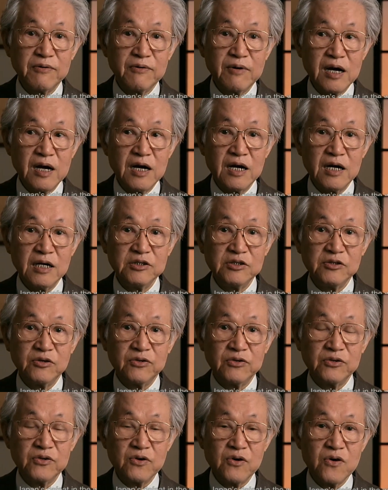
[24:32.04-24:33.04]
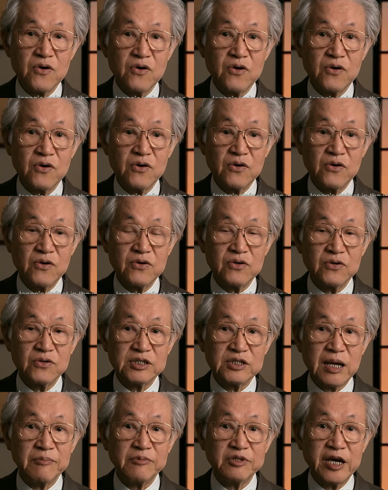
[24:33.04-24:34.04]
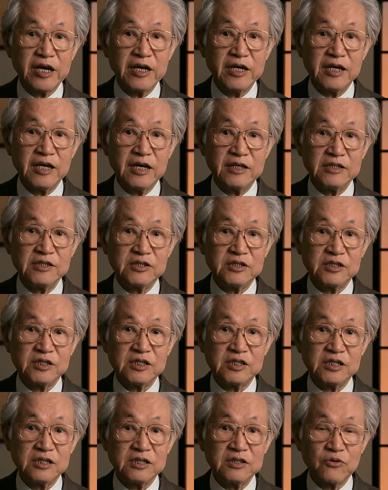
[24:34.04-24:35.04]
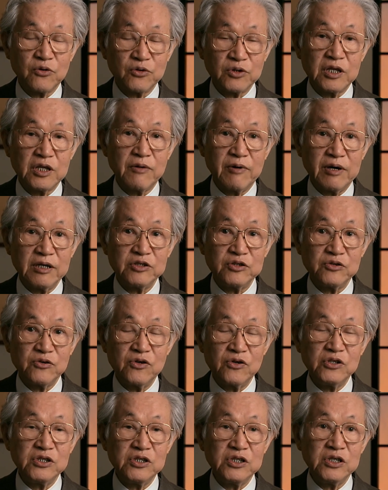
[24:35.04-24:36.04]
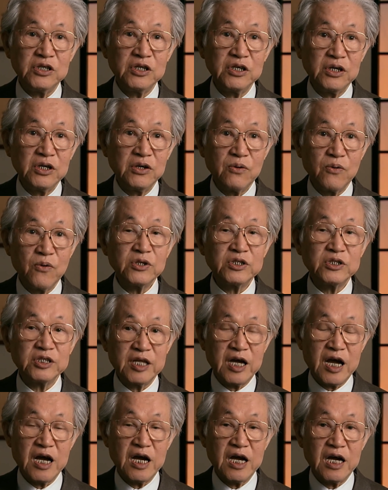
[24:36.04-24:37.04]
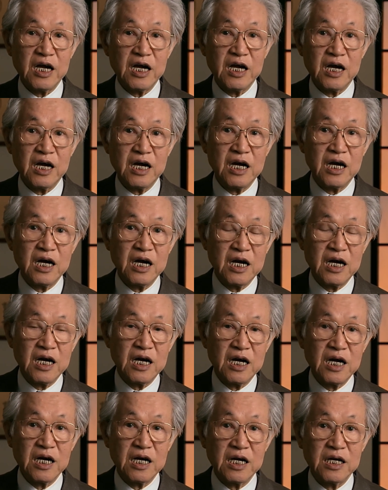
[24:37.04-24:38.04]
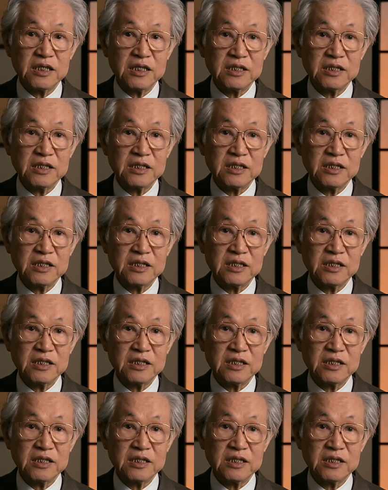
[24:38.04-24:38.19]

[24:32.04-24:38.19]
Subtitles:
These are some fantastic extras for any fan of Kurosawa, film student, or movie buff, making the